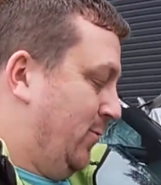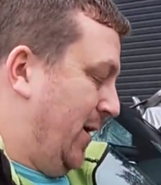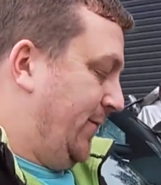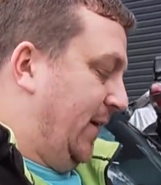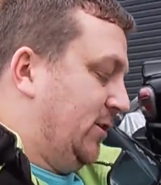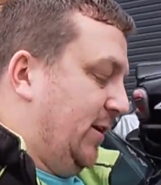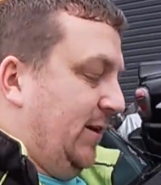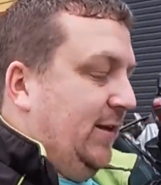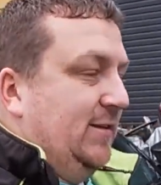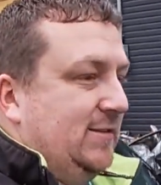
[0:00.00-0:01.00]
We have
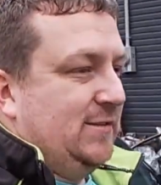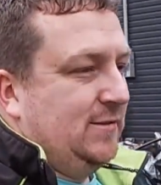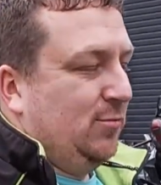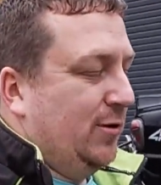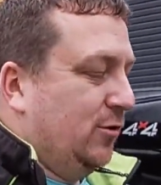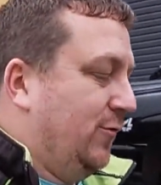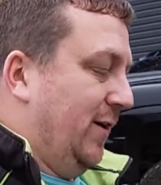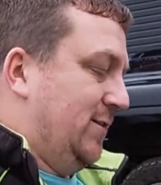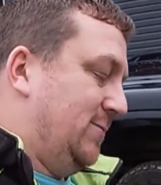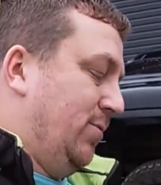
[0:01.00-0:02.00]
HIDs,
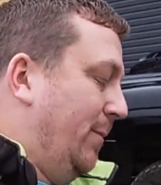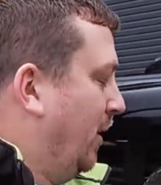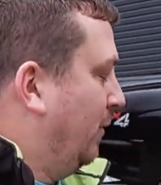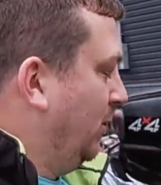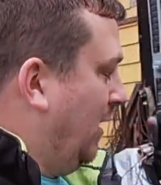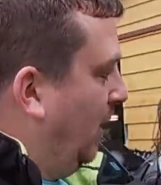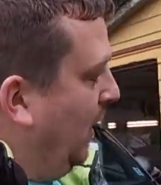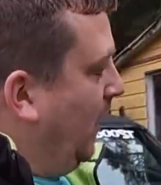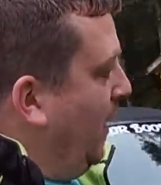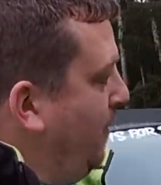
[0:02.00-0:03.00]
retrofits, blah, blah, blah.
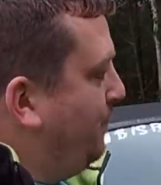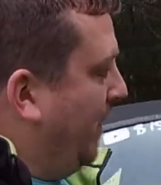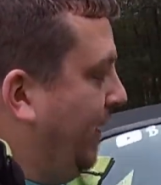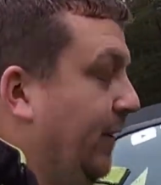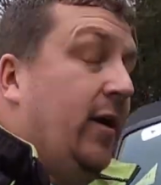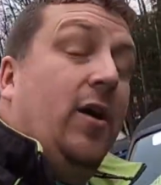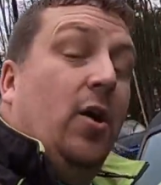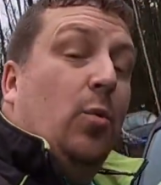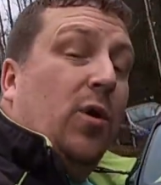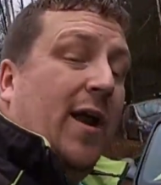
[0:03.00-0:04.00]
But
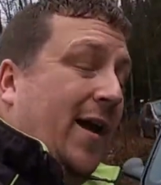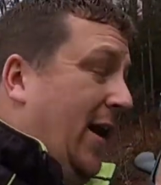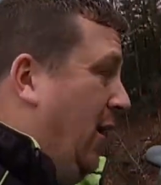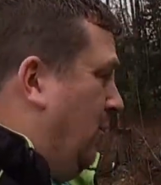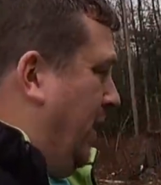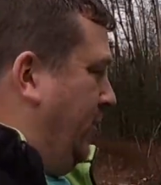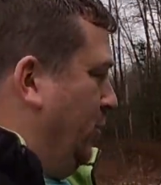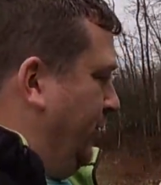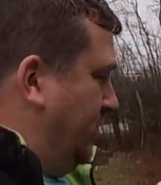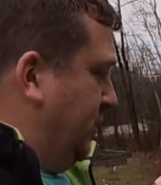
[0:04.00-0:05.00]
we're going to add air ride to
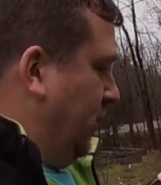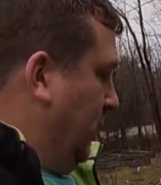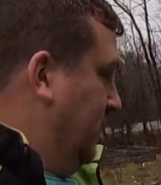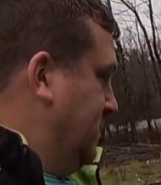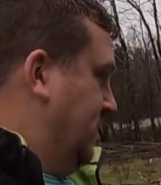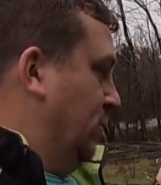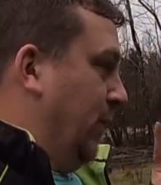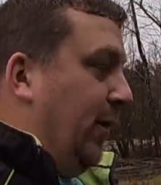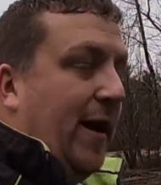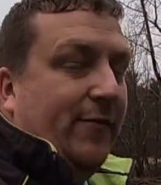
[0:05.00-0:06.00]
it this year. We
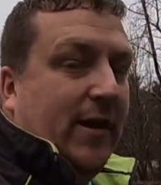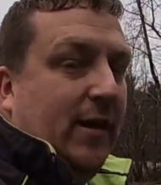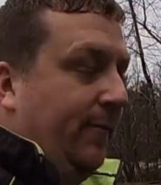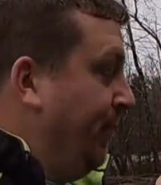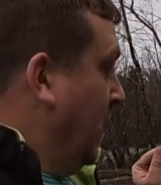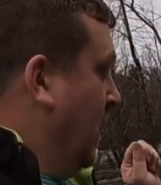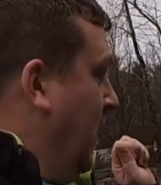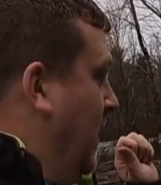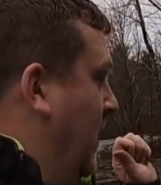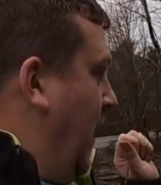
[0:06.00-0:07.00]
already have the kit.
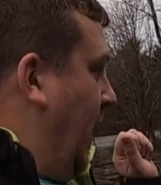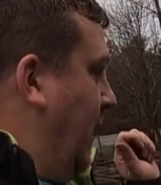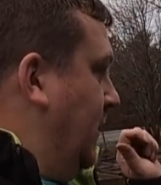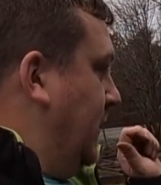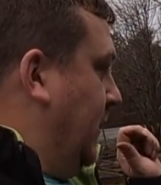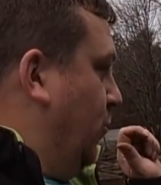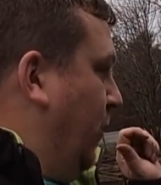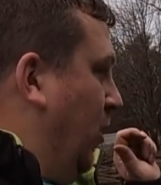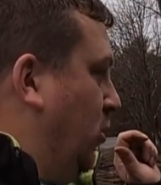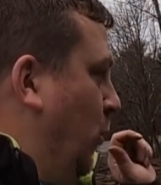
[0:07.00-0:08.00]
And we
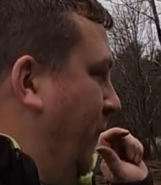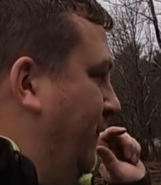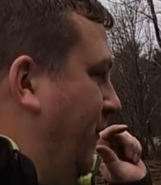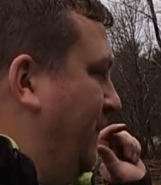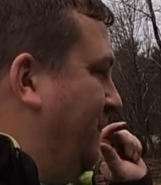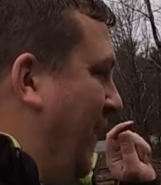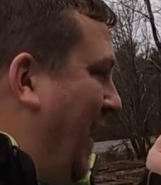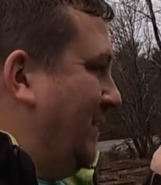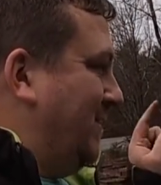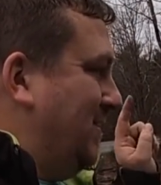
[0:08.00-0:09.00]
are going for the
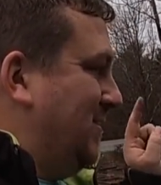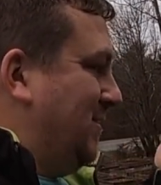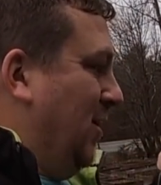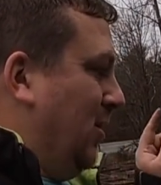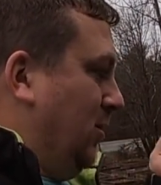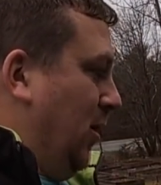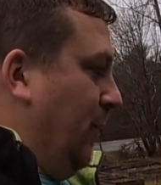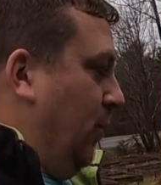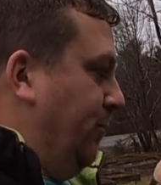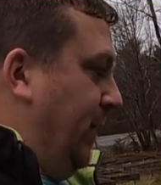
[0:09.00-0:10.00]
fastest stock
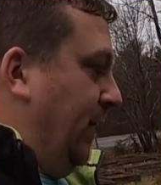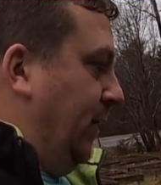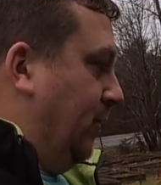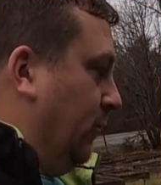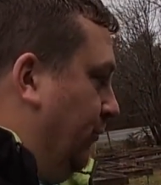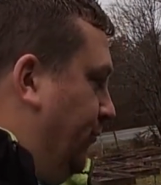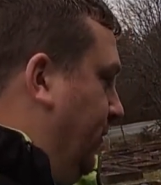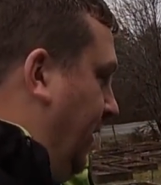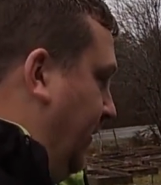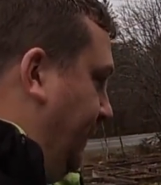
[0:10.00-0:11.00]
turboed PT Cruiser.
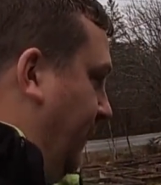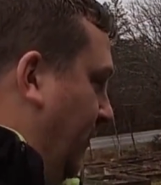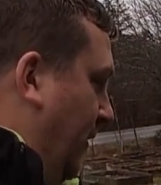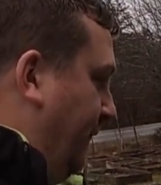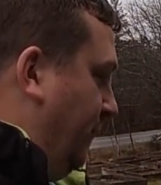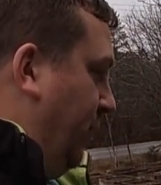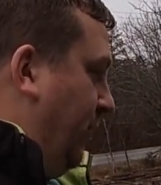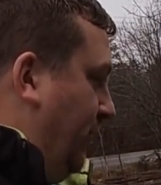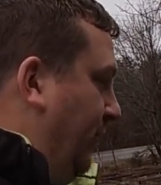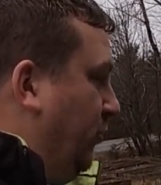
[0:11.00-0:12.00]
And if you're not
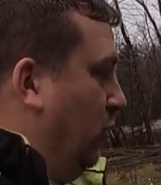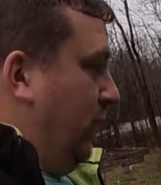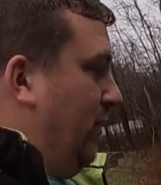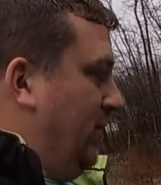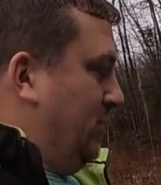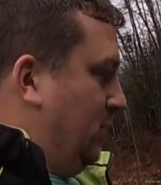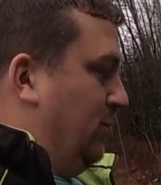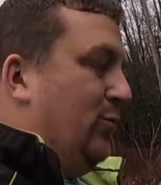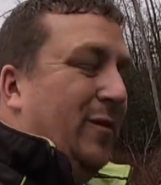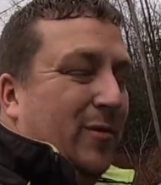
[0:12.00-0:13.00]
familiar, this hood,
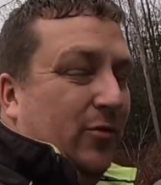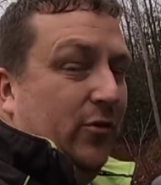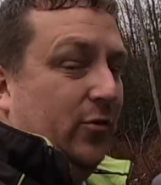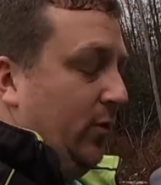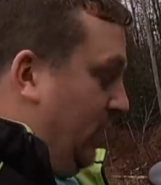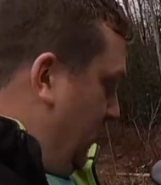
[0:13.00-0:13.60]
we built this hood.